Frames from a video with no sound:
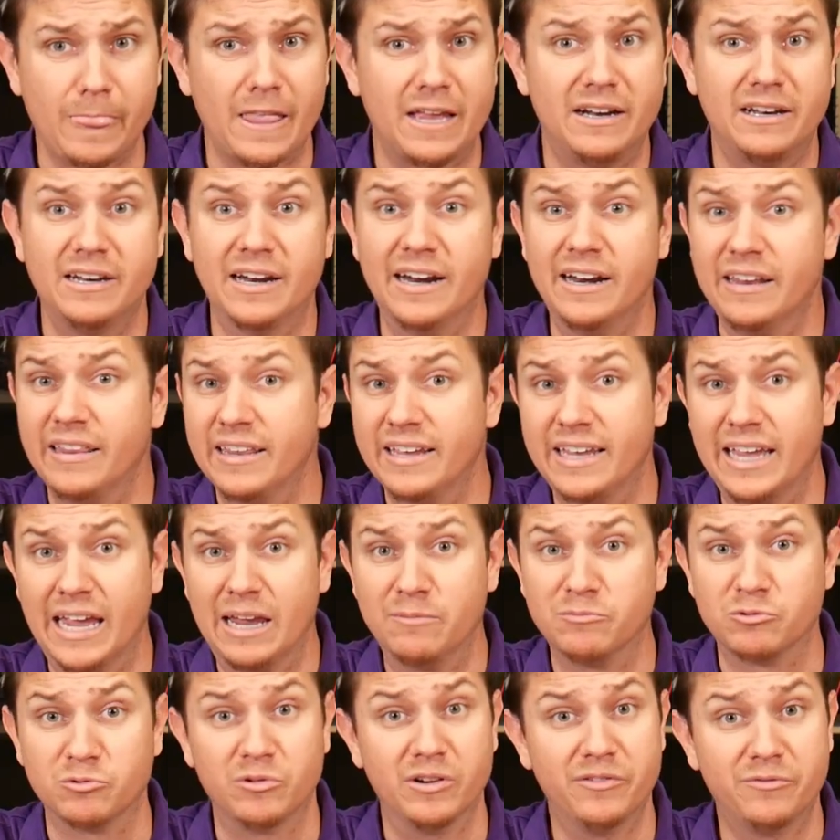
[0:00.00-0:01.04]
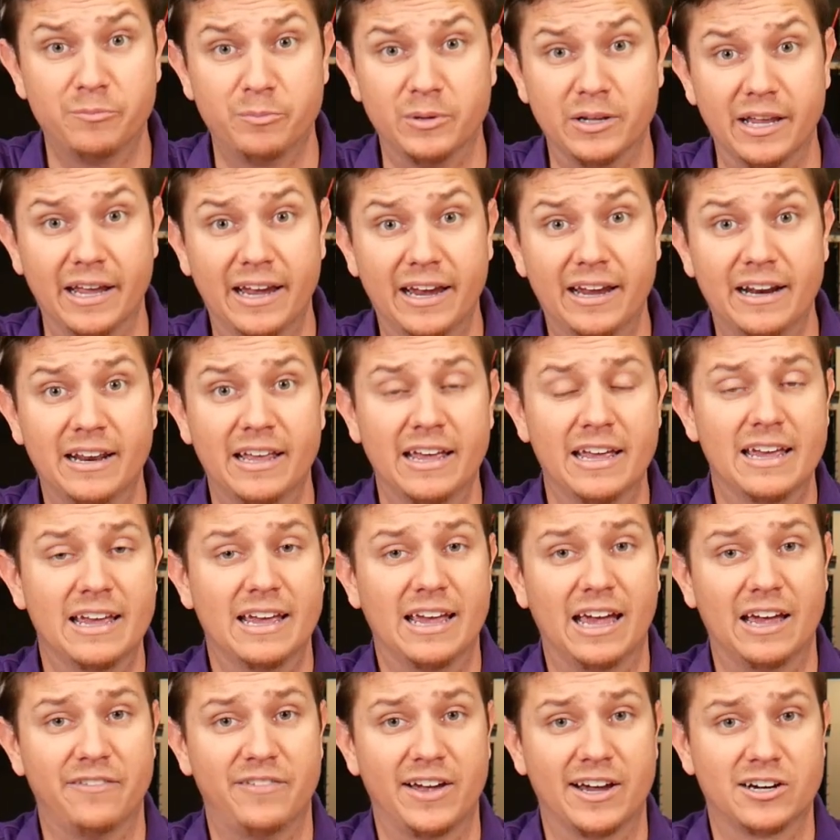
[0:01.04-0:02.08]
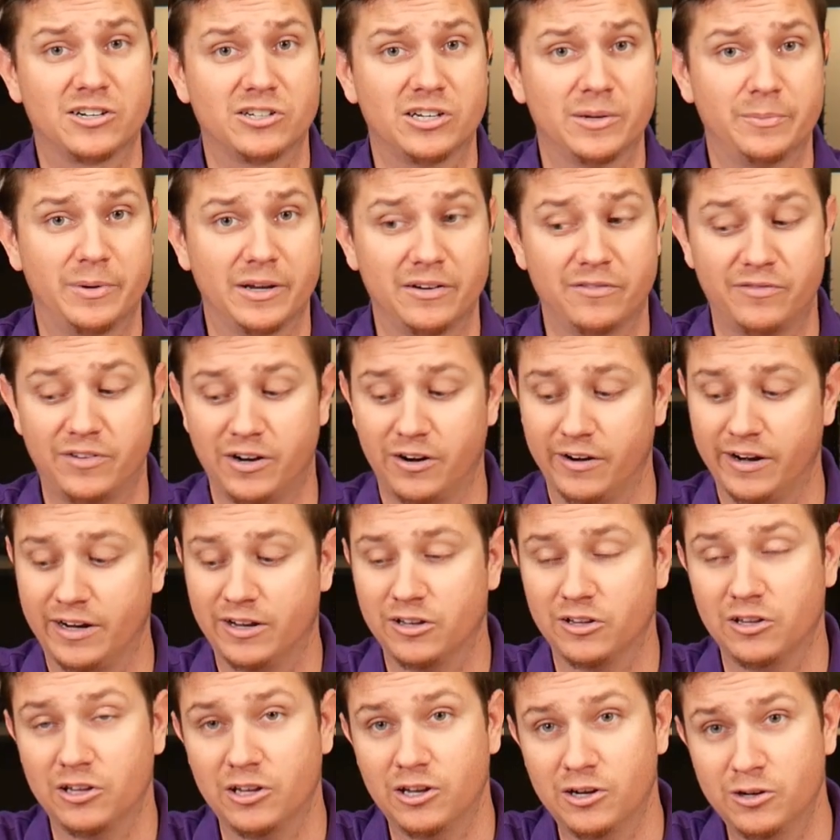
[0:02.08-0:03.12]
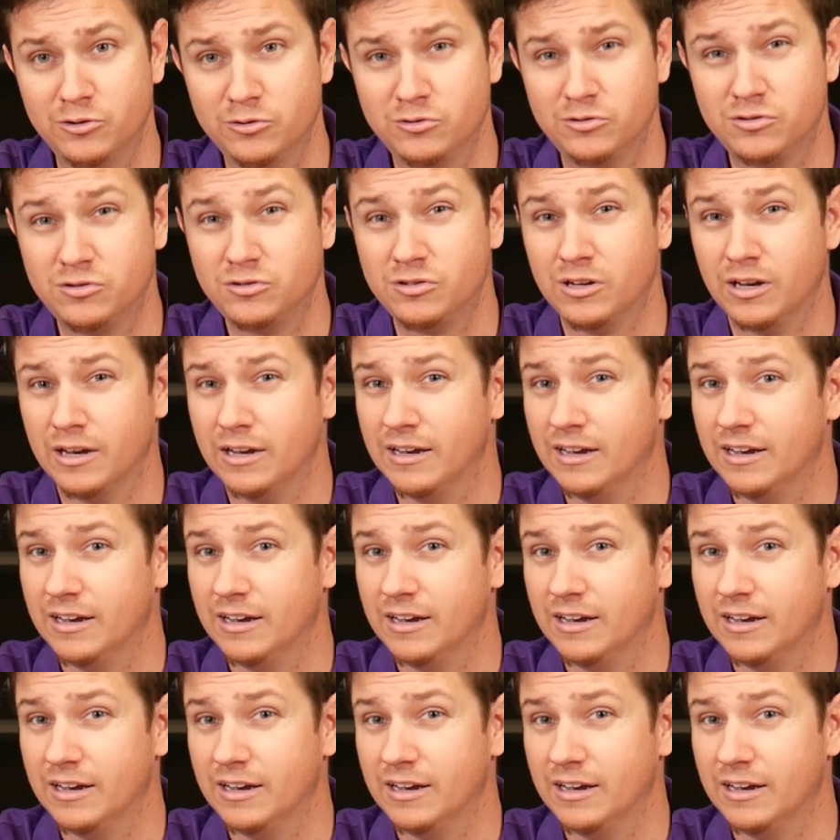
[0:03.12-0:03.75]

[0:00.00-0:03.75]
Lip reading: None of the games we've played have actually been very close.